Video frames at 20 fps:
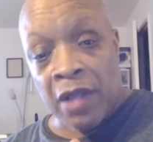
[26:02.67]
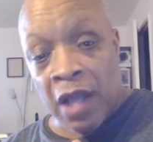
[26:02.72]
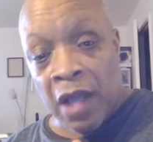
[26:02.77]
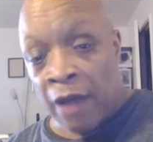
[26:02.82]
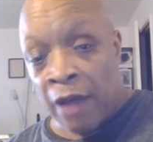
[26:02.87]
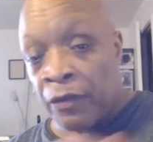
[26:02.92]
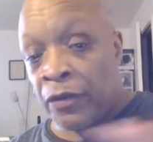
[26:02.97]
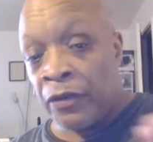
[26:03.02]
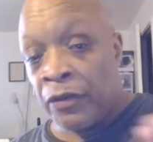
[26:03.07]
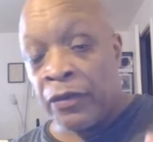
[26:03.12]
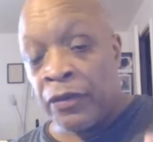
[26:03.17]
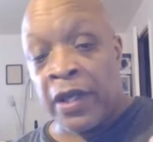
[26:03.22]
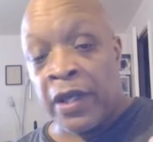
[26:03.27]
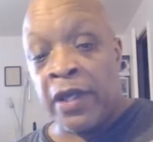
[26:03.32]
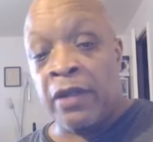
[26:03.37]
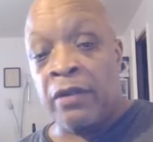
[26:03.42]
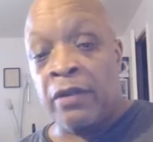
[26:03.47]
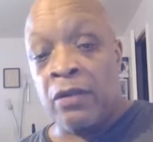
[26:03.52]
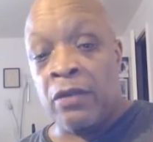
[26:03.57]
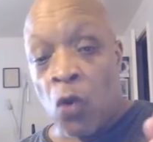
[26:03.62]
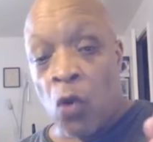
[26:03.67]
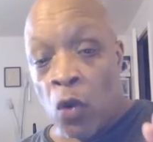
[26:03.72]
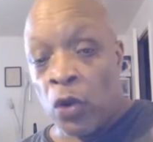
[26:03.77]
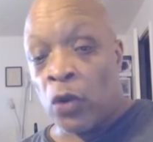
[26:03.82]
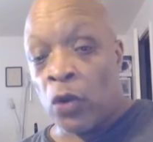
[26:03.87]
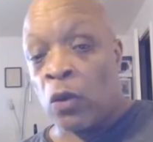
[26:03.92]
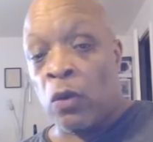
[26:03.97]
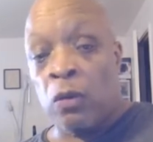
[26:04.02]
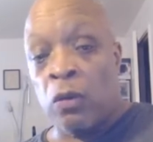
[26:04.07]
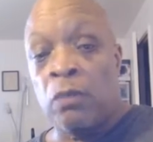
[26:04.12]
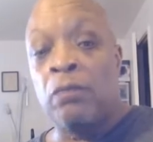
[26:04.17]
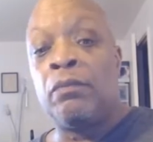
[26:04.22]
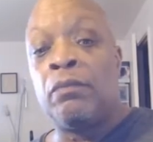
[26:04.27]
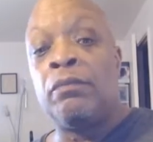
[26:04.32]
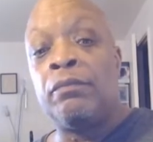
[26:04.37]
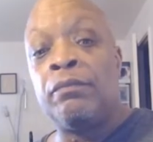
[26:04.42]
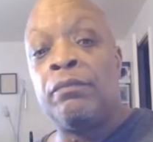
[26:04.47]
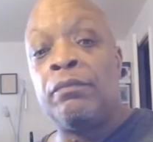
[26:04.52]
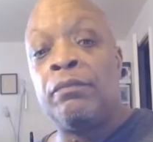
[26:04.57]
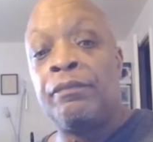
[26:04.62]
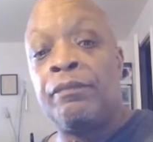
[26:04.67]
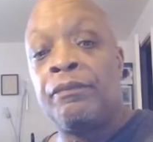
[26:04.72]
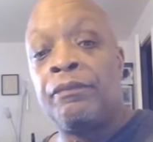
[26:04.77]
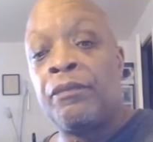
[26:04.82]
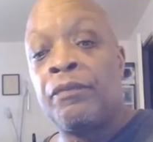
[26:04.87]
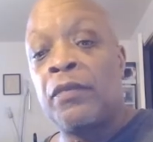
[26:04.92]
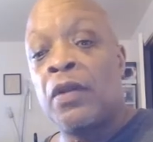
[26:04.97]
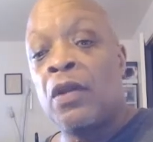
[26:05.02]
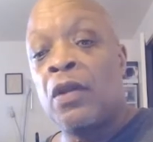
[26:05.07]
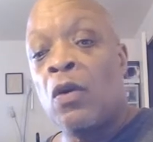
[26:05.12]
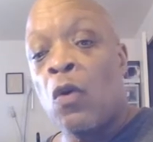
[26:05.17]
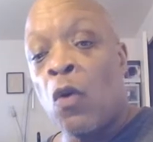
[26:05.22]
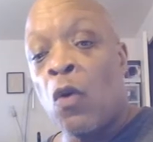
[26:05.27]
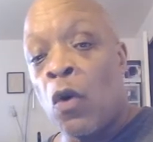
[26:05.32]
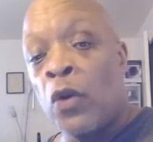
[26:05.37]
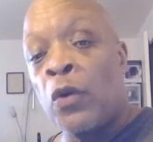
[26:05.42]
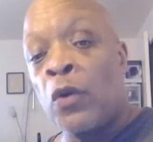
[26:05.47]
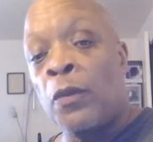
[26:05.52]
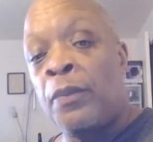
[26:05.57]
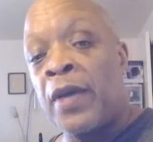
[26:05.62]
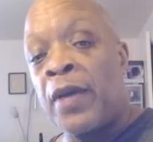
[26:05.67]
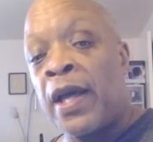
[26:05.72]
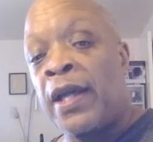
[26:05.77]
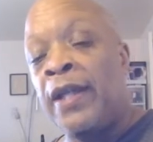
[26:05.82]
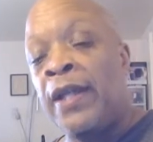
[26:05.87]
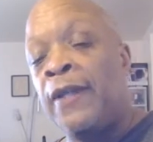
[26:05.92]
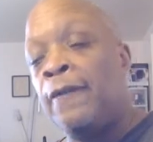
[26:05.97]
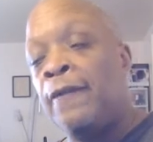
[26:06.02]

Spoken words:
other than oil. Oil paint,